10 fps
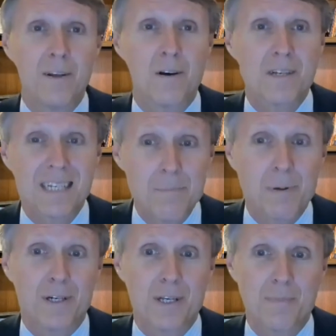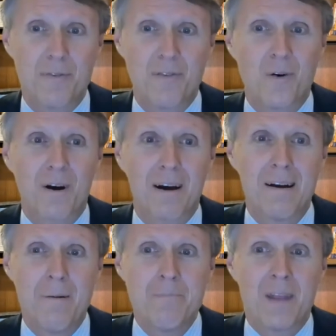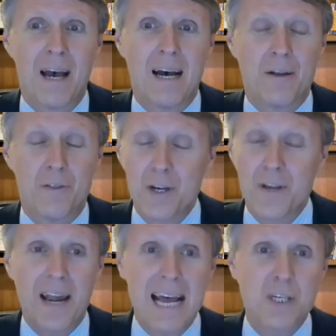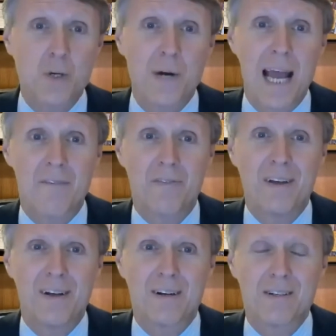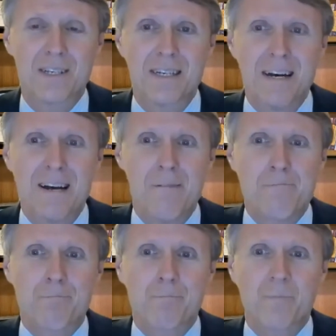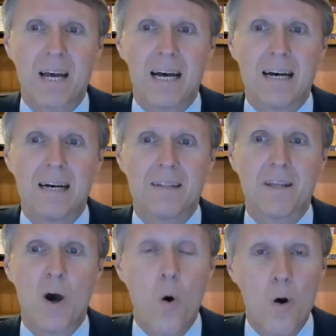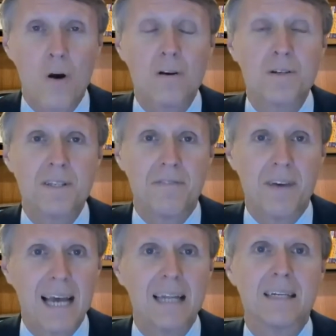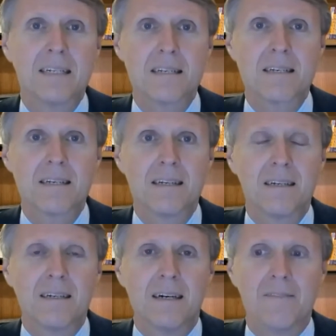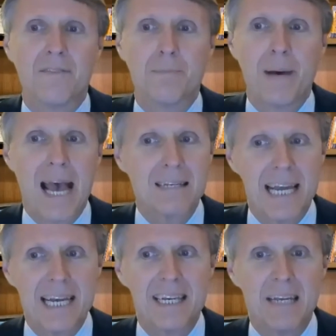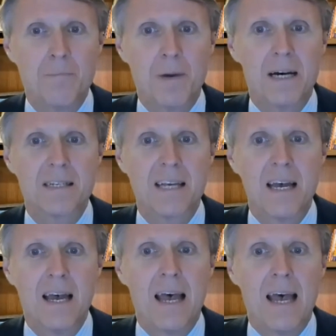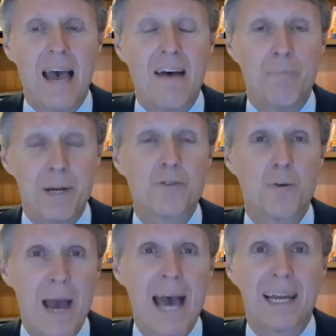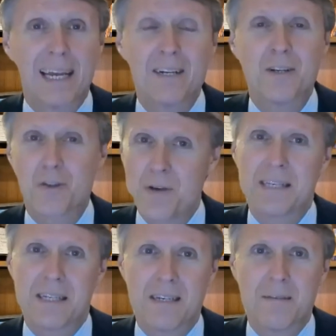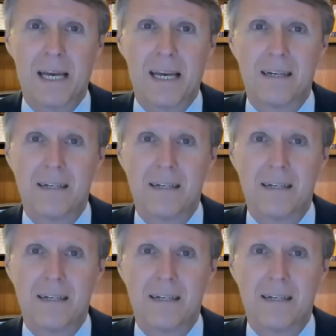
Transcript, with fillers: in your slippers before uh, in the last two and a half years, uh, the horrors and the violence of the past 18 months have been traumatic and distressing to me.